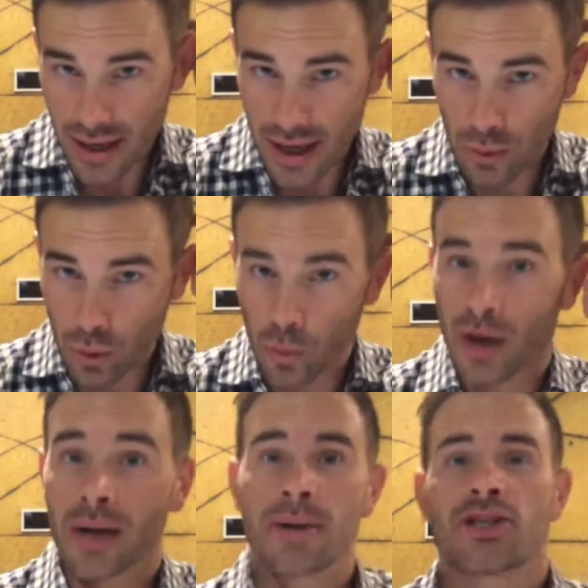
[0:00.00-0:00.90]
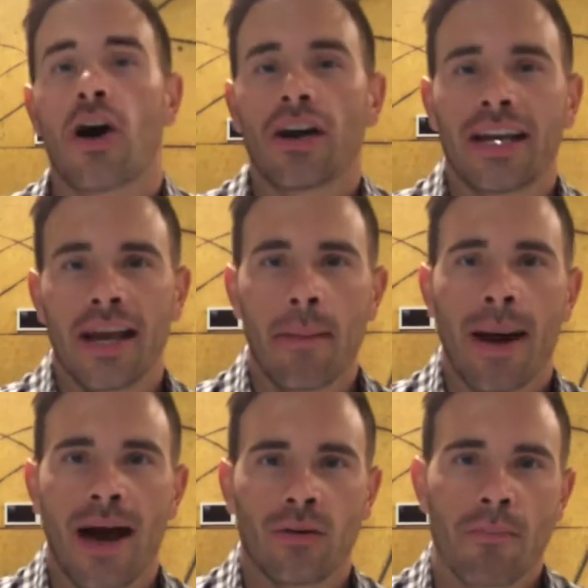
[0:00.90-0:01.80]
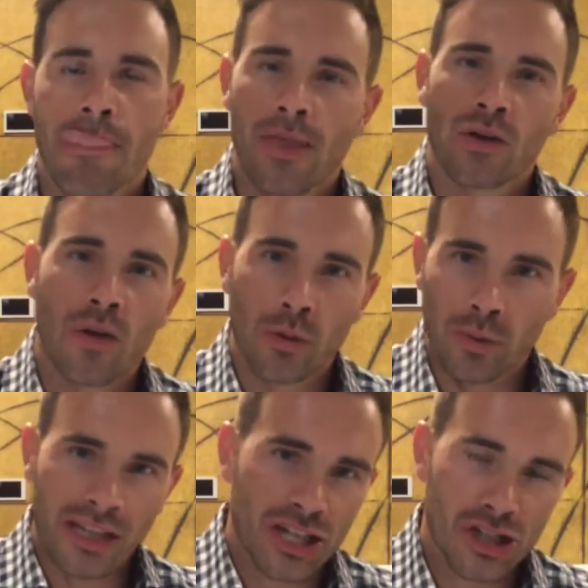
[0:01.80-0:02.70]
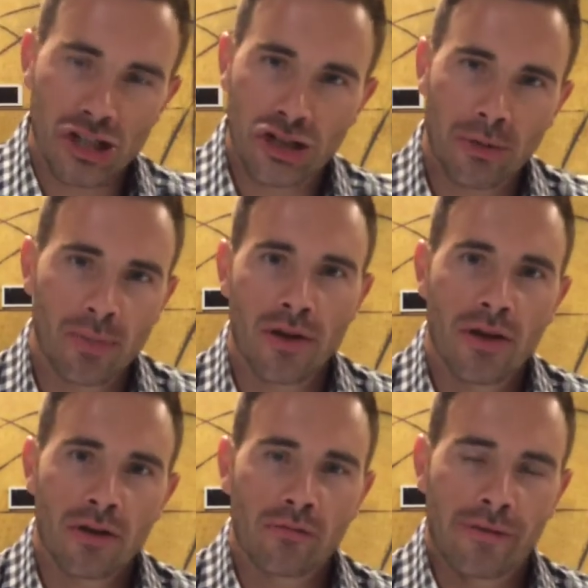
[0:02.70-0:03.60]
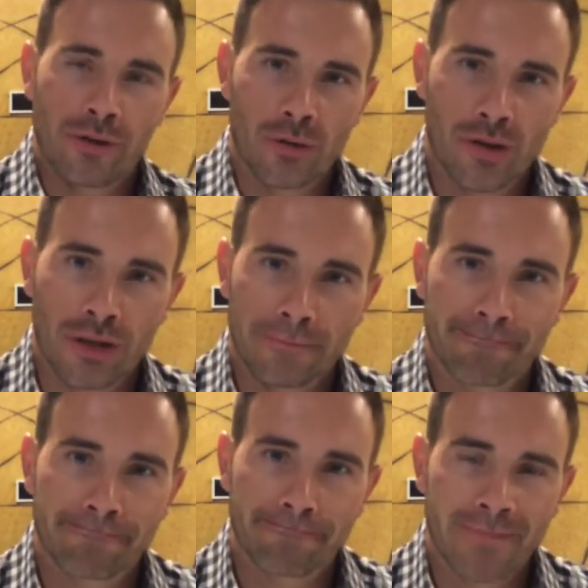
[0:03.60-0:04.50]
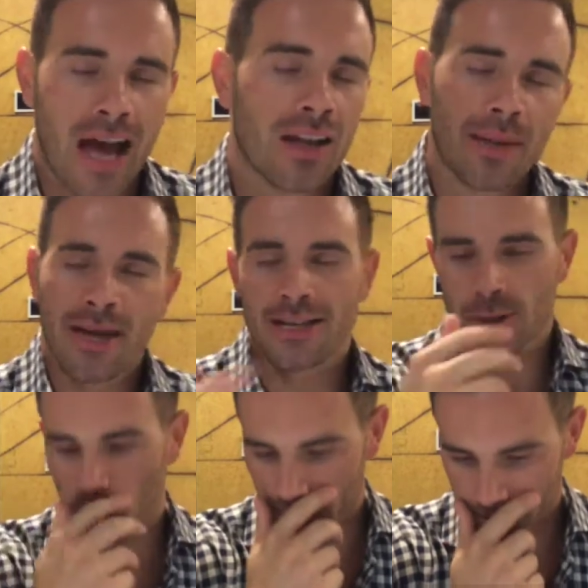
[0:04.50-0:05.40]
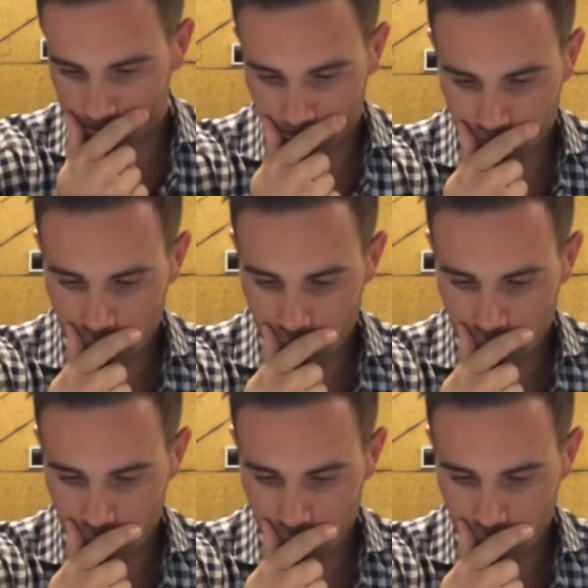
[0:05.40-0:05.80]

where we're going to be talking about the relationship revolution. Now, let me ask you a question.